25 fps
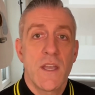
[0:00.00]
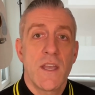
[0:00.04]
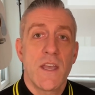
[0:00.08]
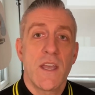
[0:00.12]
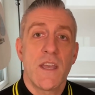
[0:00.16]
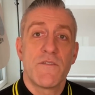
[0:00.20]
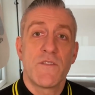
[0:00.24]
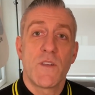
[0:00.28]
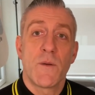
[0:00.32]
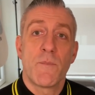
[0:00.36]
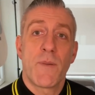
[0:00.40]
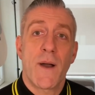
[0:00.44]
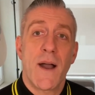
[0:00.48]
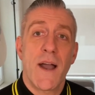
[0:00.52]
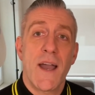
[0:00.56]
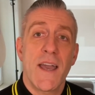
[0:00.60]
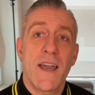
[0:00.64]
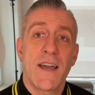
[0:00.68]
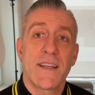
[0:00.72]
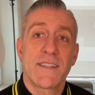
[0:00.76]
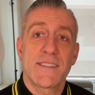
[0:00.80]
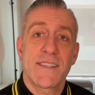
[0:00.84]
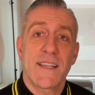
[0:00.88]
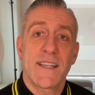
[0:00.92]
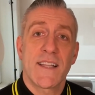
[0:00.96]
If the buyer
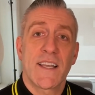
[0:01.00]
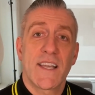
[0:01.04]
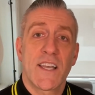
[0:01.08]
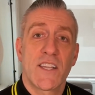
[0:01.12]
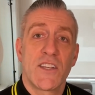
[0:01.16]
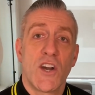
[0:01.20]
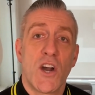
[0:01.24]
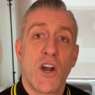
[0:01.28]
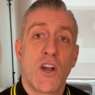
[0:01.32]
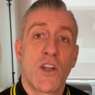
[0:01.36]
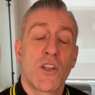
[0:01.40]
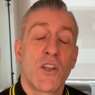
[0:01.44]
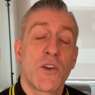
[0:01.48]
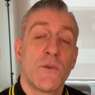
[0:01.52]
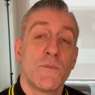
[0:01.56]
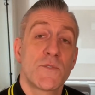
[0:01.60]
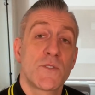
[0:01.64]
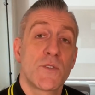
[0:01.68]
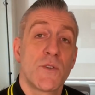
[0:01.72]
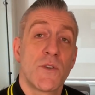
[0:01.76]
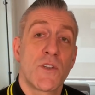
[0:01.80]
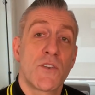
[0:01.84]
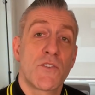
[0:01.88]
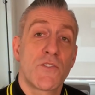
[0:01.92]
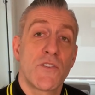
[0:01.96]
and seller cannot come
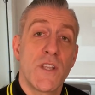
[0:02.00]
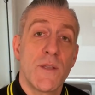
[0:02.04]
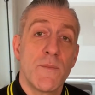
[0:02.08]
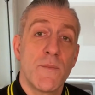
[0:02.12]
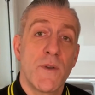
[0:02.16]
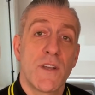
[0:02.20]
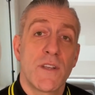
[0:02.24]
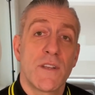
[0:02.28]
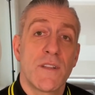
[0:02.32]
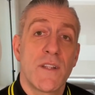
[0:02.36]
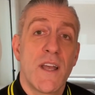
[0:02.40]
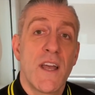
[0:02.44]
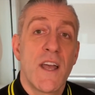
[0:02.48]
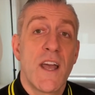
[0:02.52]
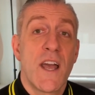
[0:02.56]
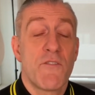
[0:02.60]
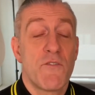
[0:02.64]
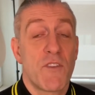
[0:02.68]
to agreement,